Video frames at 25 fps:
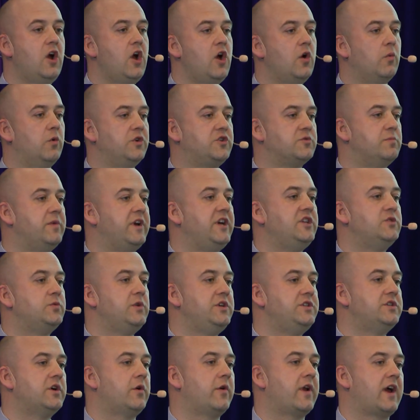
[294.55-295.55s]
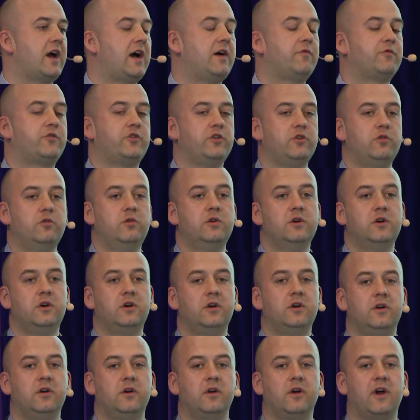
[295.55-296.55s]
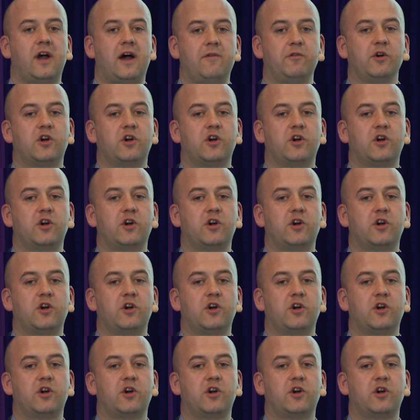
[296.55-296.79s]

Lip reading: which means we don't have to have